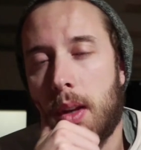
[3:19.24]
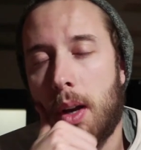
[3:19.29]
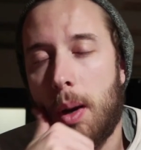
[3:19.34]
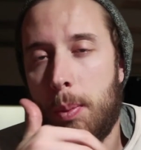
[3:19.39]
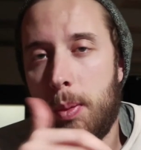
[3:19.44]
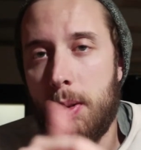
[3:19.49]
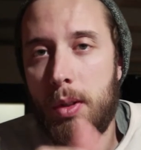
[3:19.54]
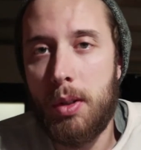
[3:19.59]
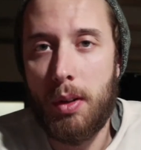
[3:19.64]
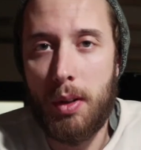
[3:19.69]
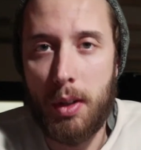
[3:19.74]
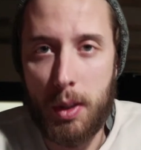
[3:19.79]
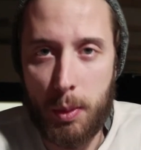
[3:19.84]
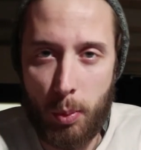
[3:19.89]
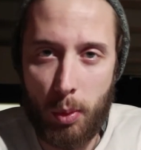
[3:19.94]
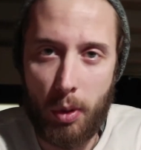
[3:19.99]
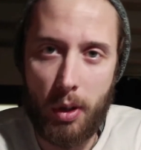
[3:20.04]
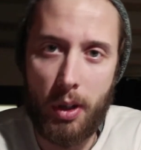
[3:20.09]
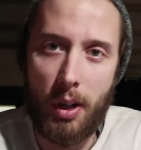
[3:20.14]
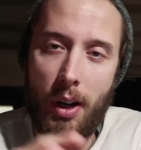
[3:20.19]
Up until this
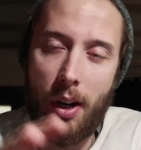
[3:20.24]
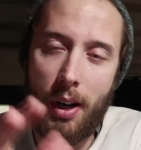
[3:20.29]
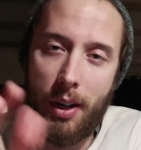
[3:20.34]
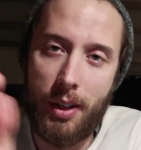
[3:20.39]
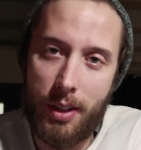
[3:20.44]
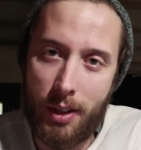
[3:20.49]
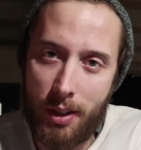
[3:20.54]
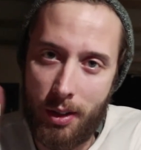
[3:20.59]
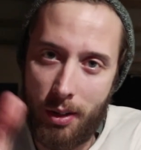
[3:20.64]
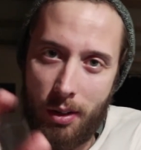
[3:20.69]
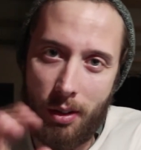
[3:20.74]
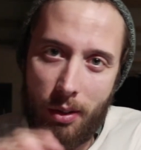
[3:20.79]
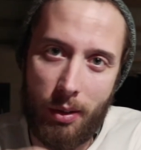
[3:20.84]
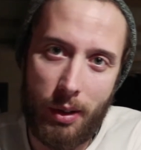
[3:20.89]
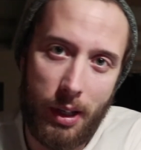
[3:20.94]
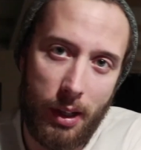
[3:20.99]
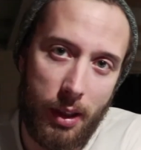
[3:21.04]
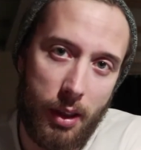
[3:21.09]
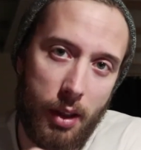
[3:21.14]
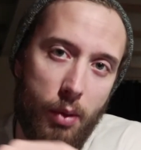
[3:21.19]
point, I didn't know
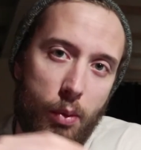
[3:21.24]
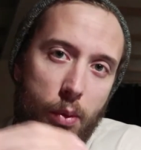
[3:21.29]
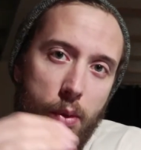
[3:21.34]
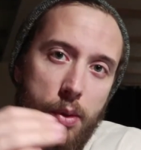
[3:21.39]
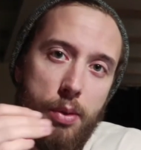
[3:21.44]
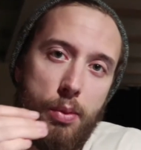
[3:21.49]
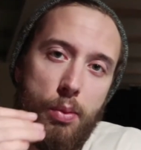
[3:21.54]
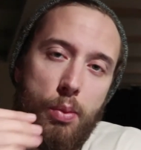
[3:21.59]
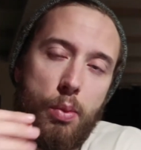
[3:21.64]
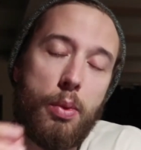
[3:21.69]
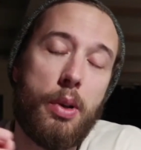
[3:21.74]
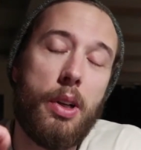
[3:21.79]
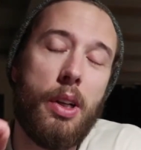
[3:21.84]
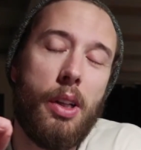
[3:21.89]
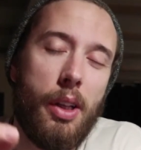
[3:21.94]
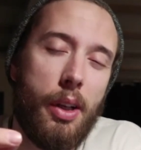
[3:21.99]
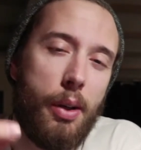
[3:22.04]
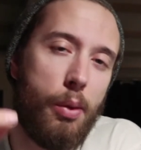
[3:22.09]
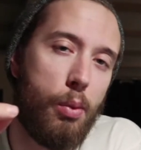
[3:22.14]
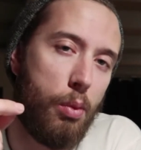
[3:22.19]
anything was
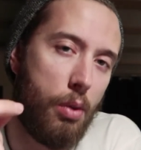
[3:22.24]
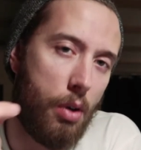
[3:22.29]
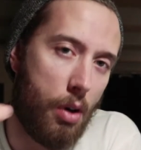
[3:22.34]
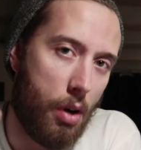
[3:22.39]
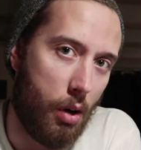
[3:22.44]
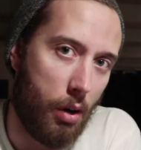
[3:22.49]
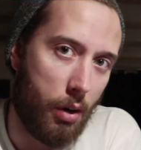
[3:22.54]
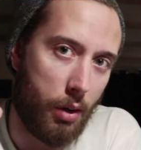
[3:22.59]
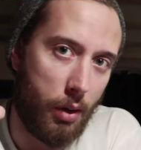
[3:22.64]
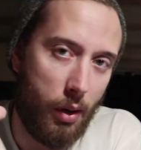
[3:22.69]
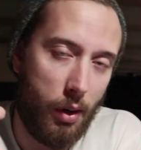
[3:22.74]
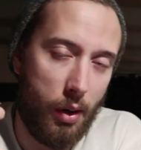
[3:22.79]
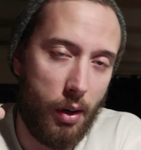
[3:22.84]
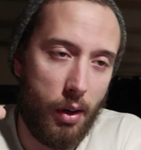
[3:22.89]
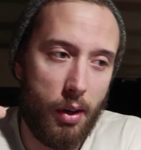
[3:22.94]
really wrong.